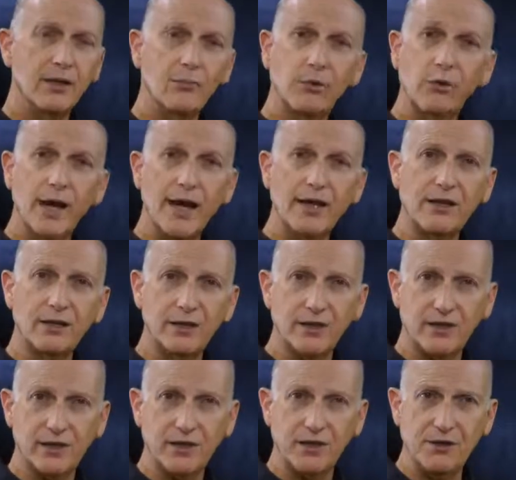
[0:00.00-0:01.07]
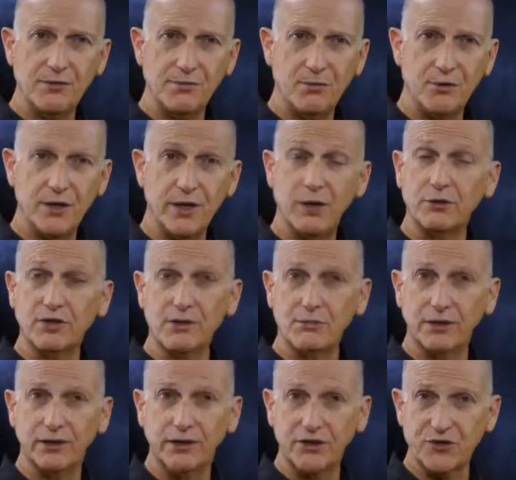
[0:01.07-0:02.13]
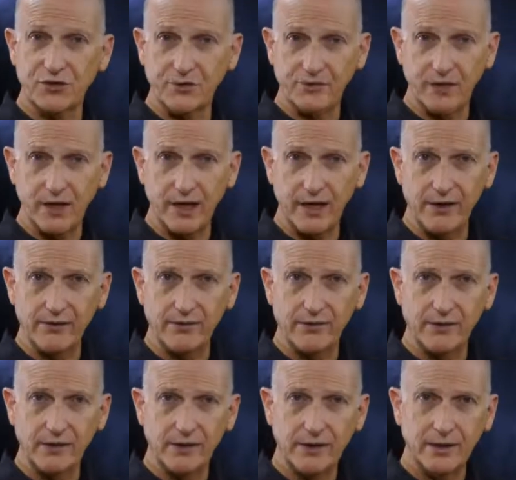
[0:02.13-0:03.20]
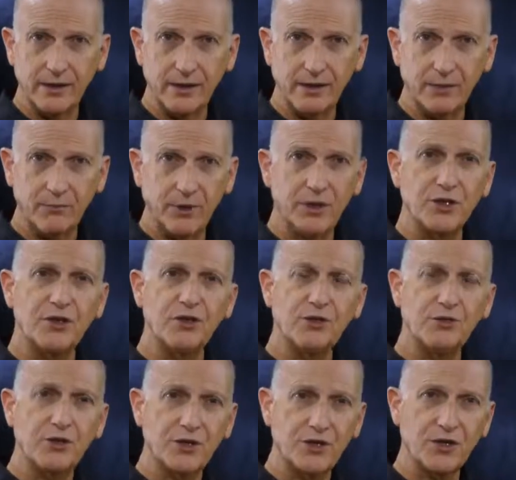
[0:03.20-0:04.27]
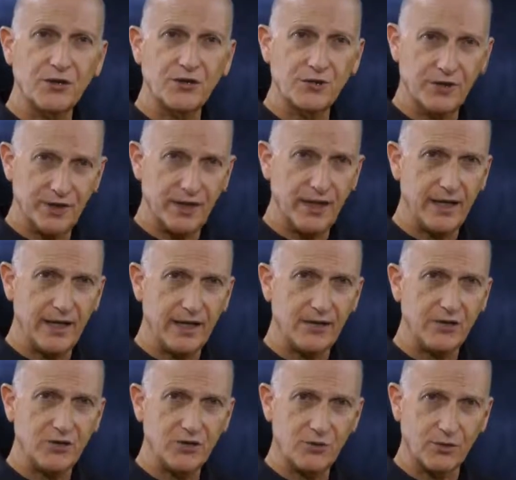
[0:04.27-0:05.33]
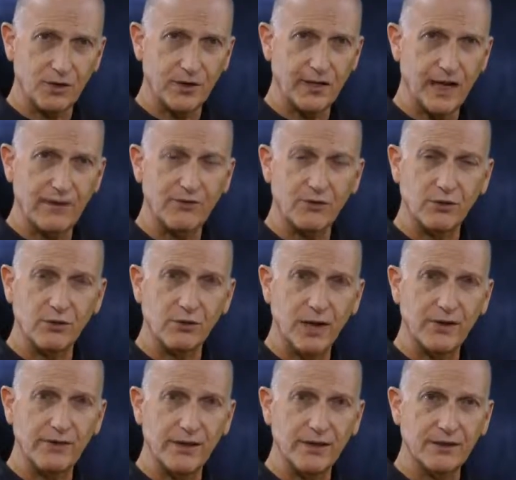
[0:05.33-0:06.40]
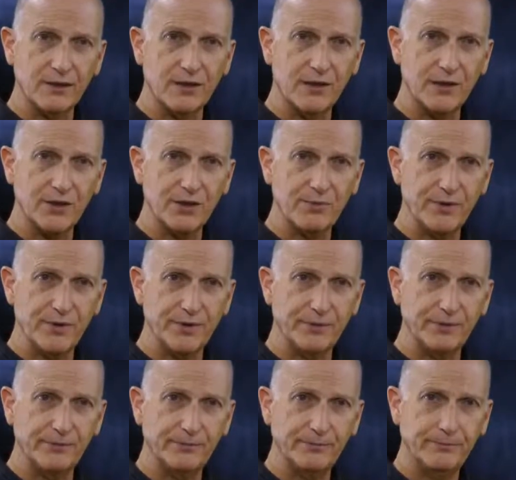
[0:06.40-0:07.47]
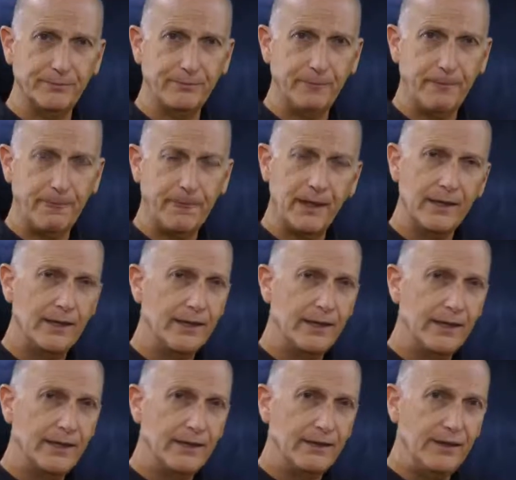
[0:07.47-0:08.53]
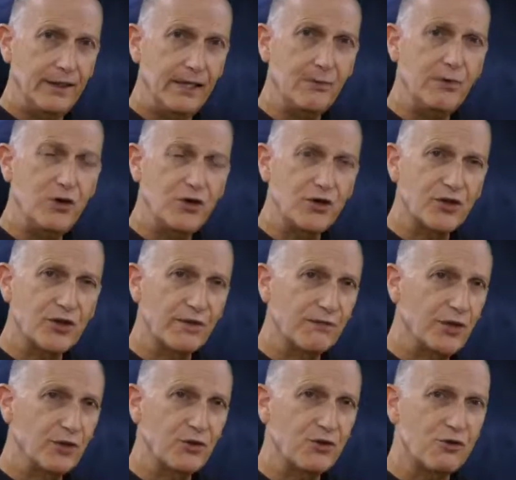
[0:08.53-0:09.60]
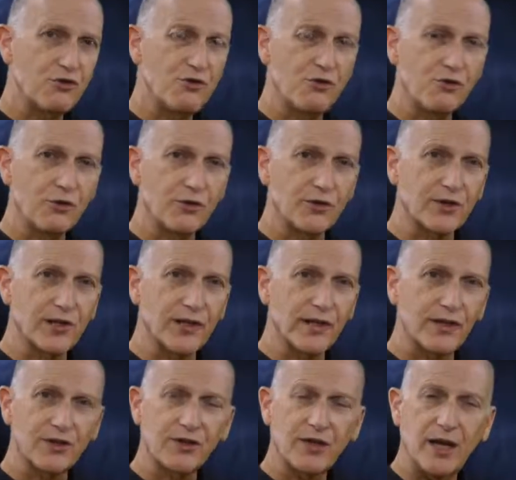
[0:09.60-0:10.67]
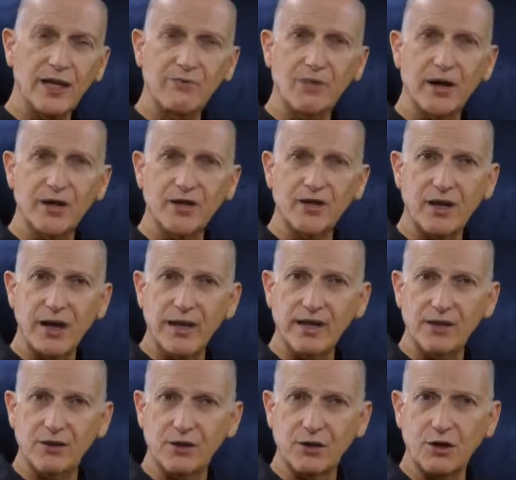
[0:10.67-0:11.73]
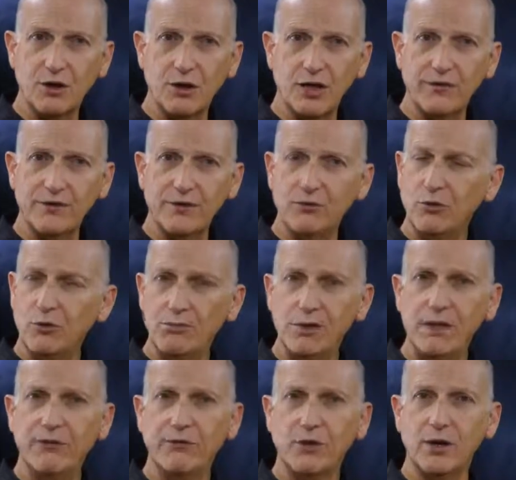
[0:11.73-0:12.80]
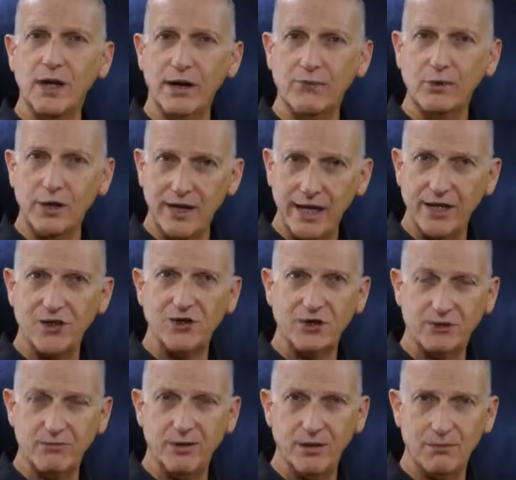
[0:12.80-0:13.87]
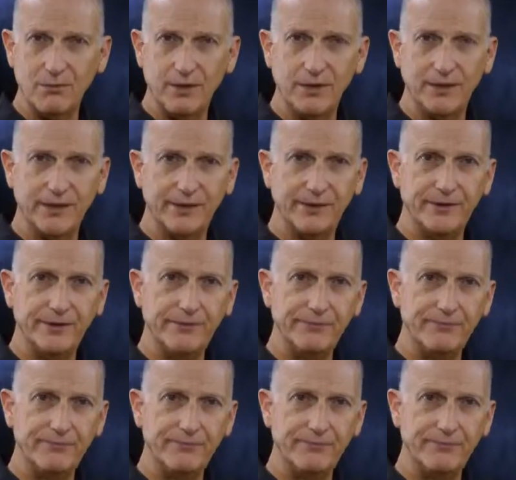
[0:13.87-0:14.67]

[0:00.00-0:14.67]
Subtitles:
Miraculously, the boy ultimately survived, but his two sisters died shortly after arriving at the hospital. The images of those two girls lying side by side in their coffin would be forever etched in my mind.